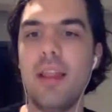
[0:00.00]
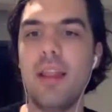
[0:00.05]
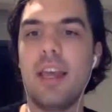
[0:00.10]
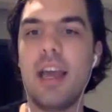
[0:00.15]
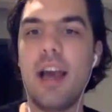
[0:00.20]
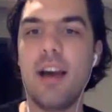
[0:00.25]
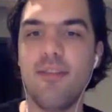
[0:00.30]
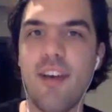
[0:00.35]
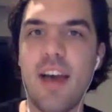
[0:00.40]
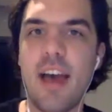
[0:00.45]

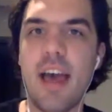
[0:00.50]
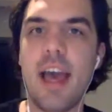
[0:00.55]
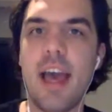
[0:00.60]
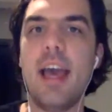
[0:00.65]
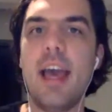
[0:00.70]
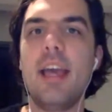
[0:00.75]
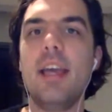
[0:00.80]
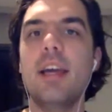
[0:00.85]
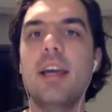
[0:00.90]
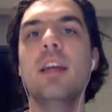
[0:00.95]
the
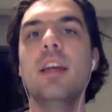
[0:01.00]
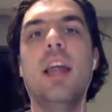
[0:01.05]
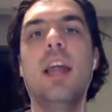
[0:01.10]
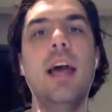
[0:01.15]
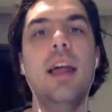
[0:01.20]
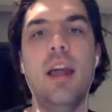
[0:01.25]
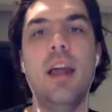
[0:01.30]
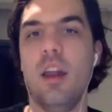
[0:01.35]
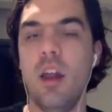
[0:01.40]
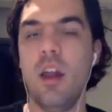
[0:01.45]
FA
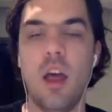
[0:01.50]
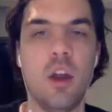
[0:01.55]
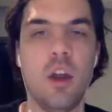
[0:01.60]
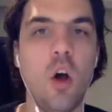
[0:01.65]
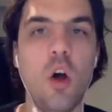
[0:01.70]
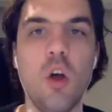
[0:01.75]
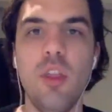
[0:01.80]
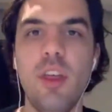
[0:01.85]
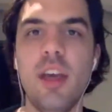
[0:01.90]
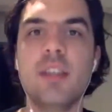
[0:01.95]
and
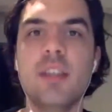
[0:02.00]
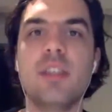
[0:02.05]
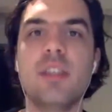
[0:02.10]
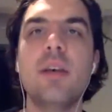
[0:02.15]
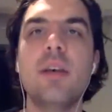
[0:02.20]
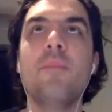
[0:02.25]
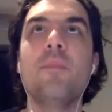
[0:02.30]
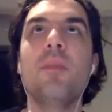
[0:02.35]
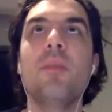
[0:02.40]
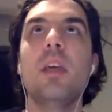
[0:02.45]
all
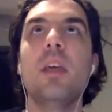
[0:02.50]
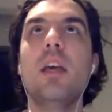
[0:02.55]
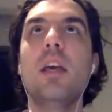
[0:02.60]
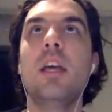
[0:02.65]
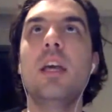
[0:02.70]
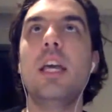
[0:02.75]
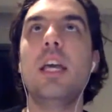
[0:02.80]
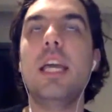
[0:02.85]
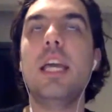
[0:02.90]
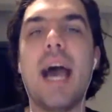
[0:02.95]
this,
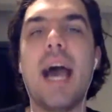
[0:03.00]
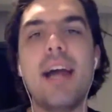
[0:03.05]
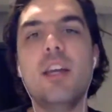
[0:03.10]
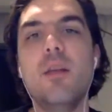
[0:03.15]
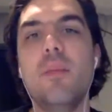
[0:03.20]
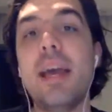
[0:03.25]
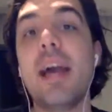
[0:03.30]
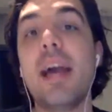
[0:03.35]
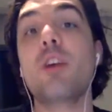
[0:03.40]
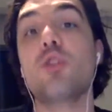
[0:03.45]
he had to
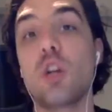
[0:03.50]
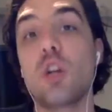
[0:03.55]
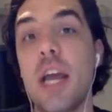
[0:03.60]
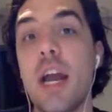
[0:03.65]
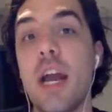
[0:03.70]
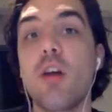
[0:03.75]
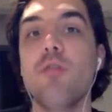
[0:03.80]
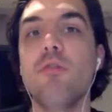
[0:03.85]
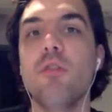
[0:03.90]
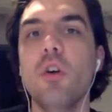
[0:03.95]
be extra
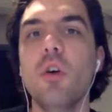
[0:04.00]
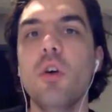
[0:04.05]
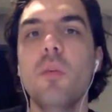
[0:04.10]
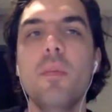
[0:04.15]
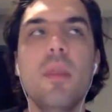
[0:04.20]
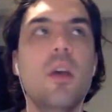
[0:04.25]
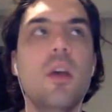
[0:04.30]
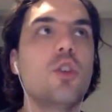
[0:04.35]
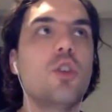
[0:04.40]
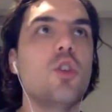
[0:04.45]
careful.
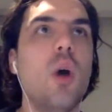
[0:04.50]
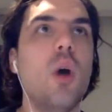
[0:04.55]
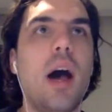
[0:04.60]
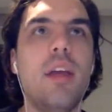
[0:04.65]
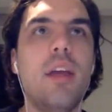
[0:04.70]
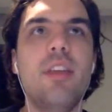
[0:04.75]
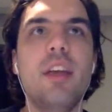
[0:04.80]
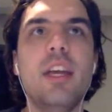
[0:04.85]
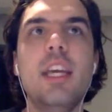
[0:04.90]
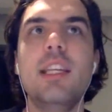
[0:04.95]
So I
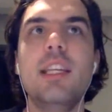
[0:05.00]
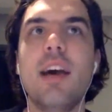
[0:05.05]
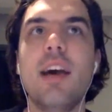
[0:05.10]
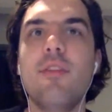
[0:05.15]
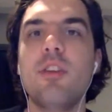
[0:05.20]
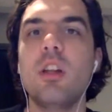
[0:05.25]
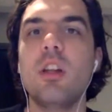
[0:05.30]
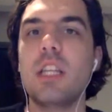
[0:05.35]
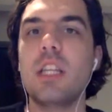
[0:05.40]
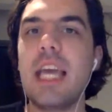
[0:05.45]
think he
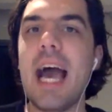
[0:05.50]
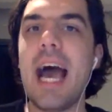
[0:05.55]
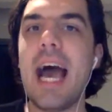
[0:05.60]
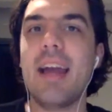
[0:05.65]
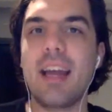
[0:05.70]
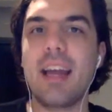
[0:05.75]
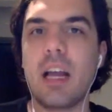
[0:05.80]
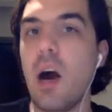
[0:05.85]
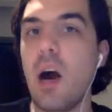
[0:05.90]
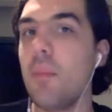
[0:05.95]
definitely
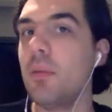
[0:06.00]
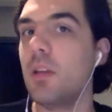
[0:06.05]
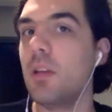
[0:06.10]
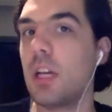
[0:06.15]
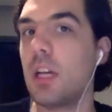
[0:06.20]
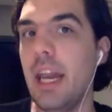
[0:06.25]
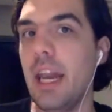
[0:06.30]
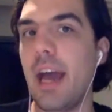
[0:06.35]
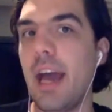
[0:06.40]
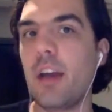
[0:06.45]
had a couple of
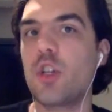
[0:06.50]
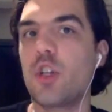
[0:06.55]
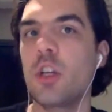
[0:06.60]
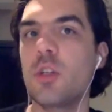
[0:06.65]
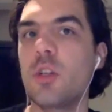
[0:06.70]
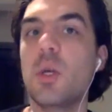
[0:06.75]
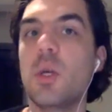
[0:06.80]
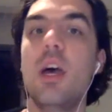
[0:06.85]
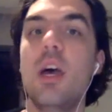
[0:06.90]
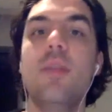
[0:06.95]

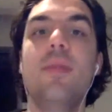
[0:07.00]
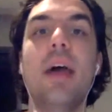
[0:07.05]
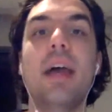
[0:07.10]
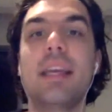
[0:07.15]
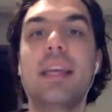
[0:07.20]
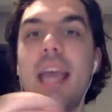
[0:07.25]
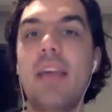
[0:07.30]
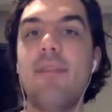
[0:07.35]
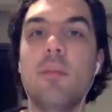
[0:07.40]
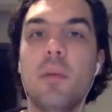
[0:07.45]
connections
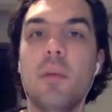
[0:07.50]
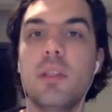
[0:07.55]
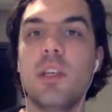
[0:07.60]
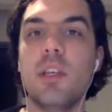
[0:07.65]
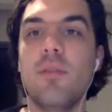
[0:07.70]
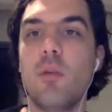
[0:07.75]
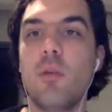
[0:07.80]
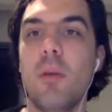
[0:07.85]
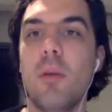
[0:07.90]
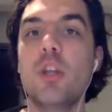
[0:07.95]
that gave him this
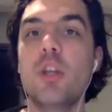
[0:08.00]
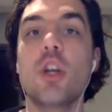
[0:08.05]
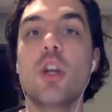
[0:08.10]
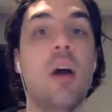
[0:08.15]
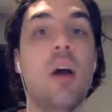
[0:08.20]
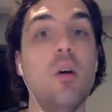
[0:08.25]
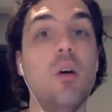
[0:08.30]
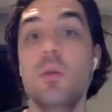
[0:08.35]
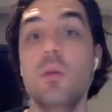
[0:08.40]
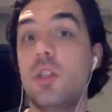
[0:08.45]
information.
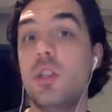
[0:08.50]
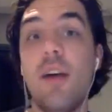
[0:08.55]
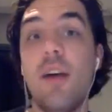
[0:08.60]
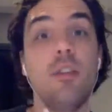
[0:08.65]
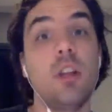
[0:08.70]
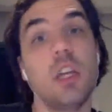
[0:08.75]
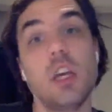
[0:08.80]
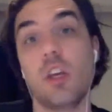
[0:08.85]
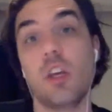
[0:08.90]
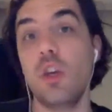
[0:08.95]
Now, it was
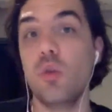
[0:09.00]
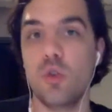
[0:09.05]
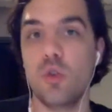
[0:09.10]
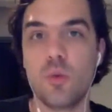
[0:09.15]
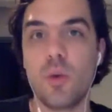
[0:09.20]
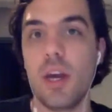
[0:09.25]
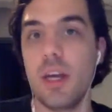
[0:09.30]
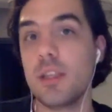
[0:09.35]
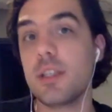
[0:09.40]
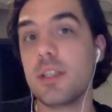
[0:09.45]
definitely a huge
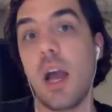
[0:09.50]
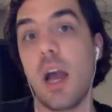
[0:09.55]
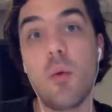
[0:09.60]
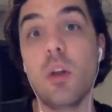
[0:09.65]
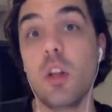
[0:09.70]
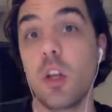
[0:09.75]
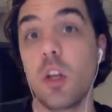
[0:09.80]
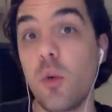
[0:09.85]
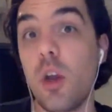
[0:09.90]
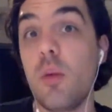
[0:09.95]
risk. I
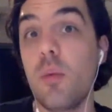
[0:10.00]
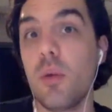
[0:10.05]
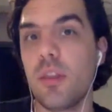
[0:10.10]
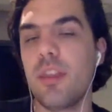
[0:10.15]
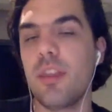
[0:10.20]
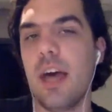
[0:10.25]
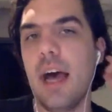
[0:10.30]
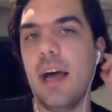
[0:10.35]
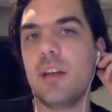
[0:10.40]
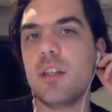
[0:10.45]
will agree with
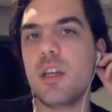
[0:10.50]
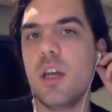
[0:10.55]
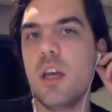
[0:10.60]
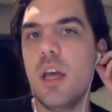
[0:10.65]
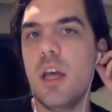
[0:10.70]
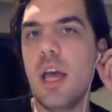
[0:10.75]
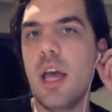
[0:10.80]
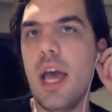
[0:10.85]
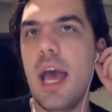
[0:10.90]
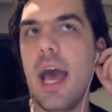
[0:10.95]
that.
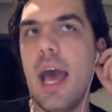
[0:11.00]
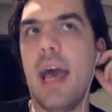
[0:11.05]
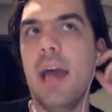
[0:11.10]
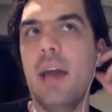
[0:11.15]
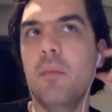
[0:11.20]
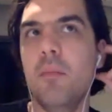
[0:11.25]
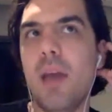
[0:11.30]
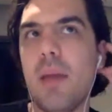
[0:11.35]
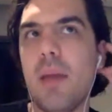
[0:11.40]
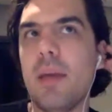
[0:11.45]

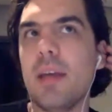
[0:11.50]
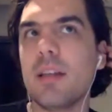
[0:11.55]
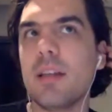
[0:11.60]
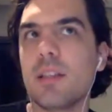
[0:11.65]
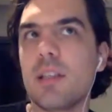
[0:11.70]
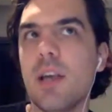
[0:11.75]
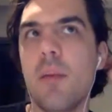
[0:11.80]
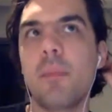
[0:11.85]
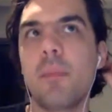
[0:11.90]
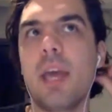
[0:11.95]
And maybe in
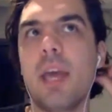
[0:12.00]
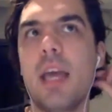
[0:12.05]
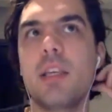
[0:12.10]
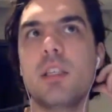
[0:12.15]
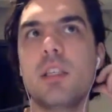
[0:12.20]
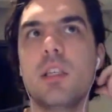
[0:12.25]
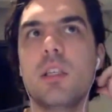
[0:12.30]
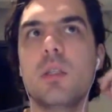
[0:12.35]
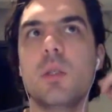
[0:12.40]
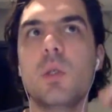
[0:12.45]
some
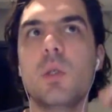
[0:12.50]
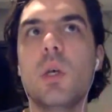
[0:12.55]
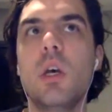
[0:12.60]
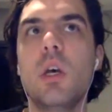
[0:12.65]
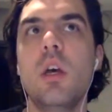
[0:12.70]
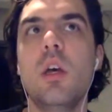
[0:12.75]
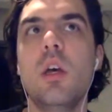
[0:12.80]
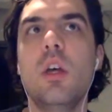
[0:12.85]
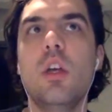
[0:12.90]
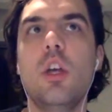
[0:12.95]
cases,
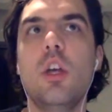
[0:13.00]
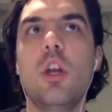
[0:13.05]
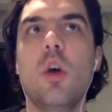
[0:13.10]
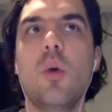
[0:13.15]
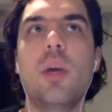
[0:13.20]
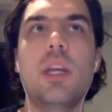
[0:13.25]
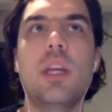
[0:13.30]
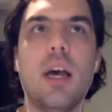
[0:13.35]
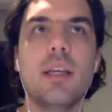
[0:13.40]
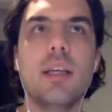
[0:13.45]

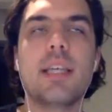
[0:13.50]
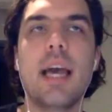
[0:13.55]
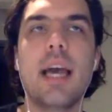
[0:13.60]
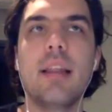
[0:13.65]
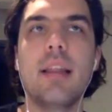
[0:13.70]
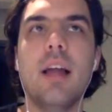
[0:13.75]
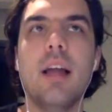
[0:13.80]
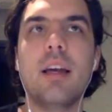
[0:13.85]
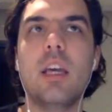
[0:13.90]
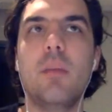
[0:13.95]
he does
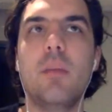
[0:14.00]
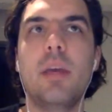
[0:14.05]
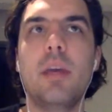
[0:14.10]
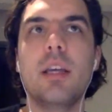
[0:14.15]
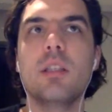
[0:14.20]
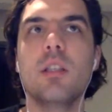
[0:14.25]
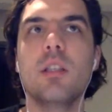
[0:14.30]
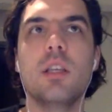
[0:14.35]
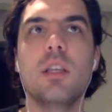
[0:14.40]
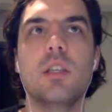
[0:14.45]
get lucky
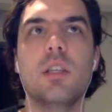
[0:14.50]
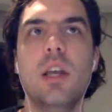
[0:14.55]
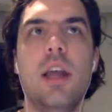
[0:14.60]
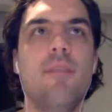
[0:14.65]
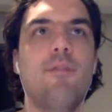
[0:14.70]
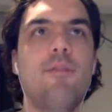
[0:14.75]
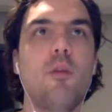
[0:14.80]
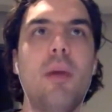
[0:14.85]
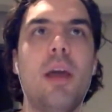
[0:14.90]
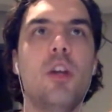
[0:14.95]
because, listen,
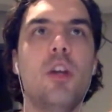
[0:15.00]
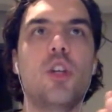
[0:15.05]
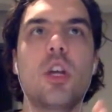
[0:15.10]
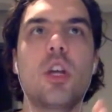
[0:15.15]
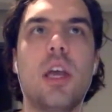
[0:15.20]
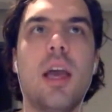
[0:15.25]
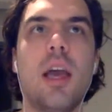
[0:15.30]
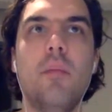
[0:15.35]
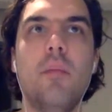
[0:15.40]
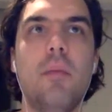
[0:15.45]

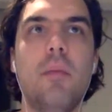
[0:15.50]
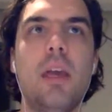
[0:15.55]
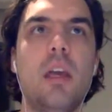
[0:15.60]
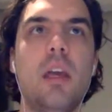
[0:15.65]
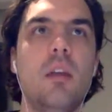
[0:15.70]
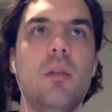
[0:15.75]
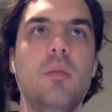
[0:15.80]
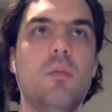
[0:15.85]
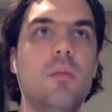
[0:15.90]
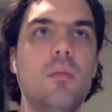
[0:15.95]
information can
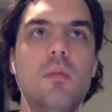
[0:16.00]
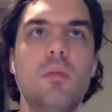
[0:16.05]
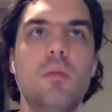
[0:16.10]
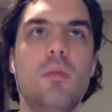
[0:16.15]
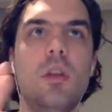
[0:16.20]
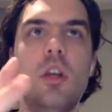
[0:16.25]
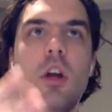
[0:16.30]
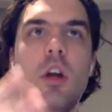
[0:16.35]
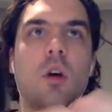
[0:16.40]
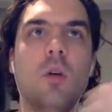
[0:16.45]
be,
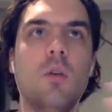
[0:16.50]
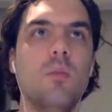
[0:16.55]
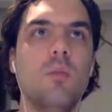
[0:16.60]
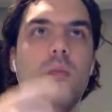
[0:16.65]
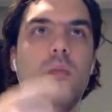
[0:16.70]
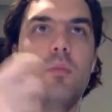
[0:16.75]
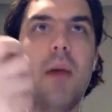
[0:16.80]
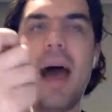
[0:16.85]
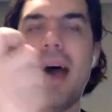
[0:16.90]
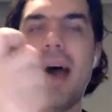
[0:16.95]

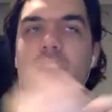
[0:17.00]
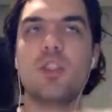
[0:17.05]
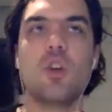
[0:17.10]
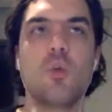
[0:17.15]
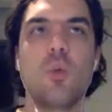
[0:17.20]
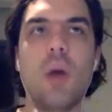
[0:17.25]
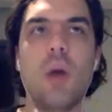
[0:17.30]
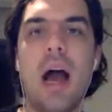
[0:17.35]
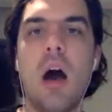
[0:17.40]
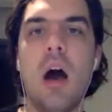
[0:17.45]
passed
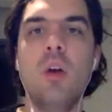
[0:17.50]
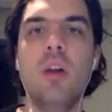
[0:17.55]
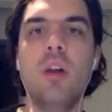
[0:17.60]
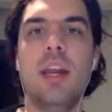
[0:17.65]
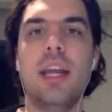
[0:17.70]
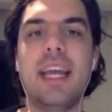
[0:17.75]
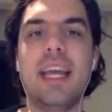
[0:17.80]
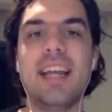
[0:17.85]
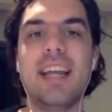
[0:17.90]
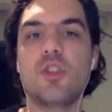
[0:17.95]
around
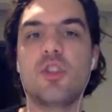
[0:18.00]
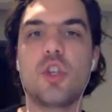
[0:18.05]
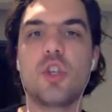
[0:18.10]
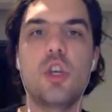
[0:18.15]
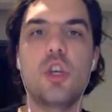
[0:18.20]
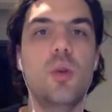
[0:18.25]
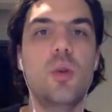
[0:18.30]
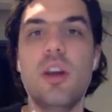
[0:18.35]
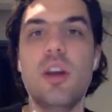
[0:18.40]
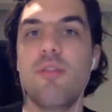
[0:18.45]
and it gets
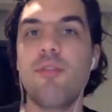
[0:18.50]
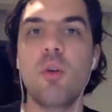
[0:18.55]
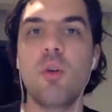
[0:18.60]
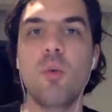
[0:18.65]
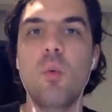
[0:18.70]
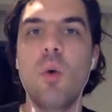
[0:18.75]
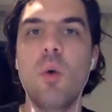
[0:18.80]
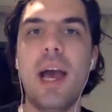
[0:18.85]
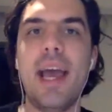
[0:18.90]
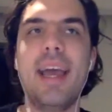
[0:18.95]
skewed a different
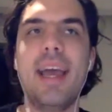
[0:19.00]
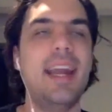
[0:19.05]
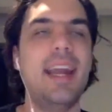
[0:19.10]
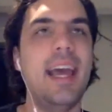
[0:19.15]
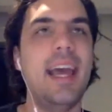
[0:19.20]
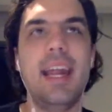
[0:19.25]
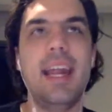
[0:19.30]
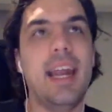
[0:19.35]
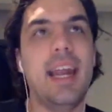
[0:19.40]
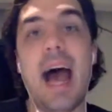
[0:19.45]
way.
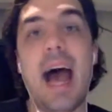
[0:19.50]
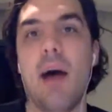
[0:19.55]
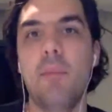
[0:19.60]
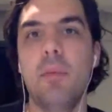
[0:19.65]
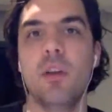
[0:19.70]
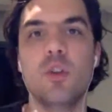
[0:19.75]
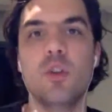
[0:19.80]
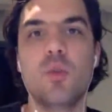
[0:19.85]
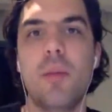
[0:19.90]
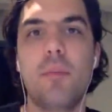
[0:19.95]
It
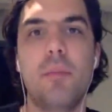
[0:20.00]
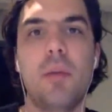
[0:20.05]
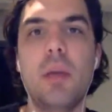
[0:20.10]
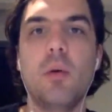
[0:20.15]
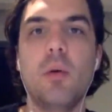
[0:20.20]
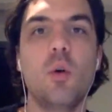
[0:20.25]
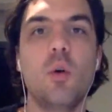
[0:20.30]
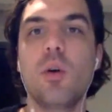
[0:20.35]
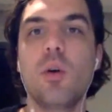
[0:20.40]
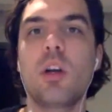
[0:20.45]
happens, right?
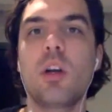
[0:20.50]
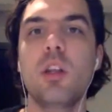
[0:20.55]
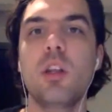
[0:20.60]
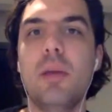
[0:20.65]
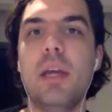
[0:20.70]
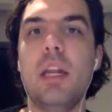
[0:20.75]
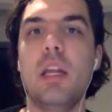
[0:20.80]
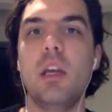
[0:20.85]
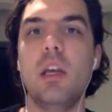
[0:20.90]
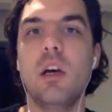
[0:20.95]
People who work in the
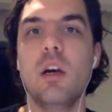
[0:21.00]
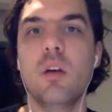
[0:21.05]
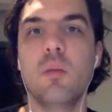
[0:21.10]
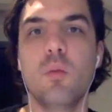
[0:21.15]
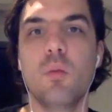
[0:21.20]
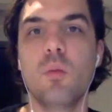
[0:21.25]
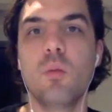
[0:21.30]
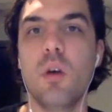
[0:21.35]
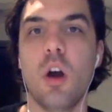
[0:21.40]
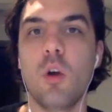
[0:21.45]
media
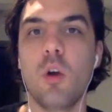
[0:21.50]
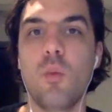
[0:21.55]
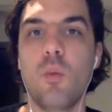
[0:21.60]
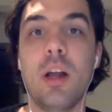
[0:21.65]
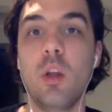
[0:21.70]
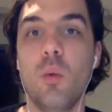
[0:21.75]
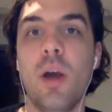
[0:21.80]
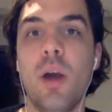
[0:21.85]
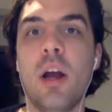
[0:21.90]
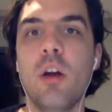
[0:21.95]
are
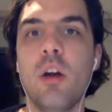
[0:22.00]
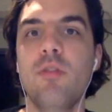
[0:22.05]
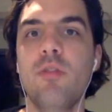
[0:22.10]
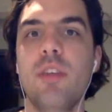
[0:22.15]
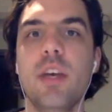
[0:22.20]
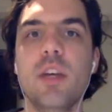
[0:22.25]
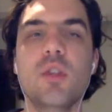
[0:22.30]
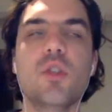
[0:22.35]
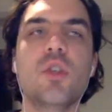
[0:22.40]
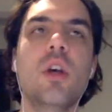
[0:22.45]
well aware of
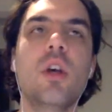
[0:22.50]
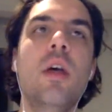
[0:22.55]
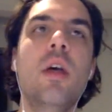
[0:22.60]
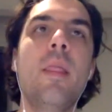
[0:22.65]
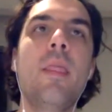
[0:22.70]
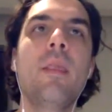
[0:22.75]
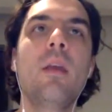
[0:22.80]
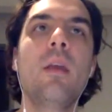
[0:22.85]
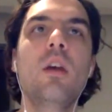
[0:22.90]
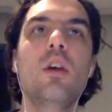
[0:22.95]
this.
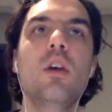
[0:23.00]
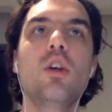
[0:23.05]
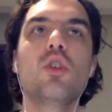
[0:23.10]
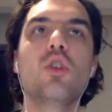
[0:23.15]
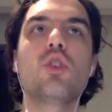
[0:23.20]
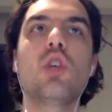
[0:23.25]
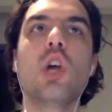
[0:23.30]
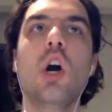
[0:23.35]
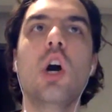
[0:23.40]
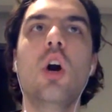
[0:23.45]

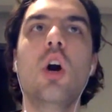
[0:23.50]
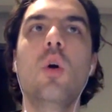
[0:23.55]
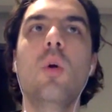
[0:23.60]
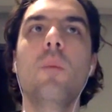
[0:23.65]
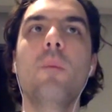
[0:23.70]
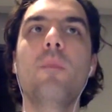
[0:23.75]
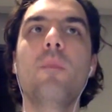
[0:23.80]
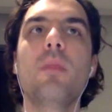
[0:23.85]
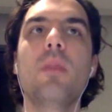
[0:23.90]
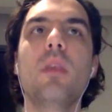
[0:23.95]
So